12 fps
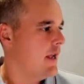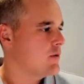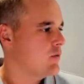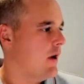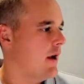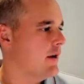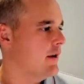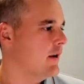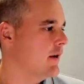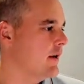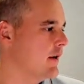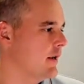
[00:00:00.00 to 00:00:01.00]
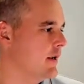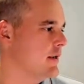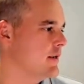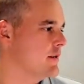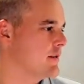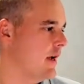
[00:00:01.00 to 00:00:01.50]
Next one
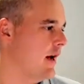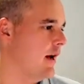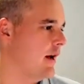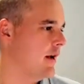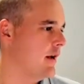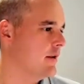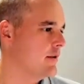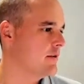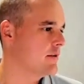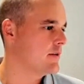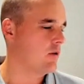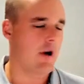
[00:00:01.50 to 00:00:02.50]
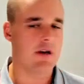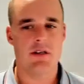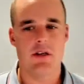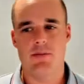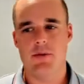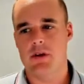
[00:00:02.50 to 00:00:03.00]
is screen
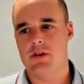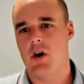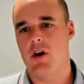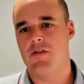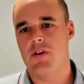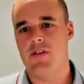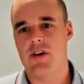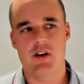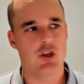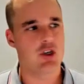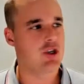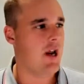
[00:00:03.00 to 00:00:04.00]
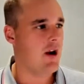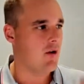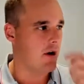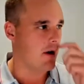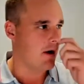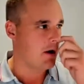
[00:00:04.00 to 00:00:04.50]
snipping. So if you ever need to
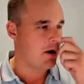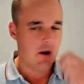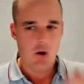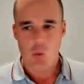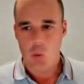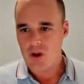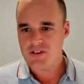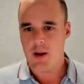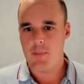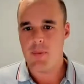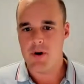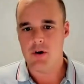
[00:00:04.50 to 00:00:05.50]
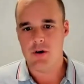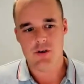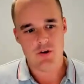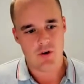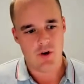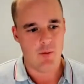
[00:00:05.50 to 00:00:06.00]
share what's happening on
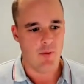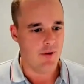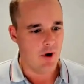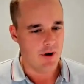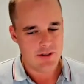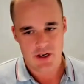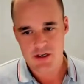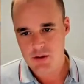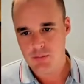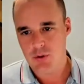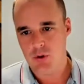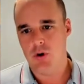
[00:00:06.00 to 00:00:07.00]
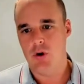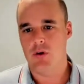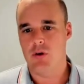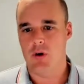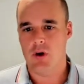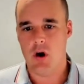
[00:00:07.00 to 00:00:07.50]
your screen with IT
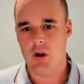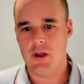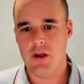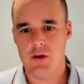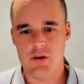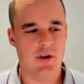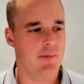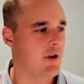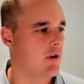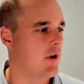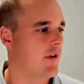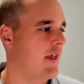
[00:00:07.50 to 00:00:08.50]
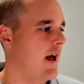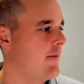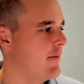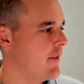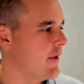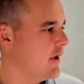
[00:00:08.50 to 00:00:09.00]
support or a colleague or something like
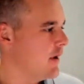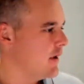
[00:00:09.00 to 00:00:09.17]
that,